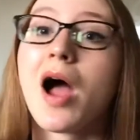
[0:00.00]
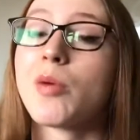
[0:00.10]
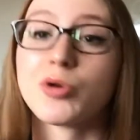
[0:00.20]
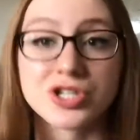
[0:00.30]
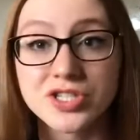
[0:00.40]

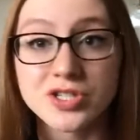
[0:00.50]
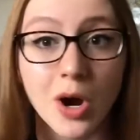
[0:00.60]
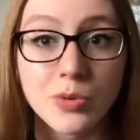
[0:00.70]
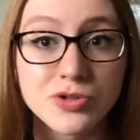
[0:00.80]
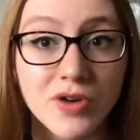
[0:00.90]
I'm watching
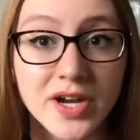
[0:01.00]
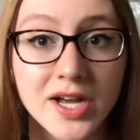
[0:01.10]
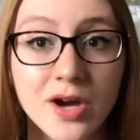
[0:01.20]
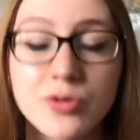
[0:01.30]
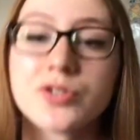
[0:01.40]
Star Wars right
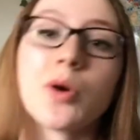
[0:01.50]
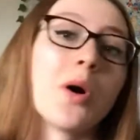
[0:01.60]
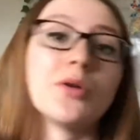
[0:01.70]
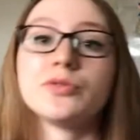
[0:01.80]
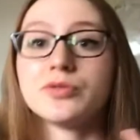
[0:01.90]
now so
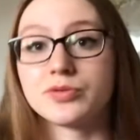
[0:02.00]
I'll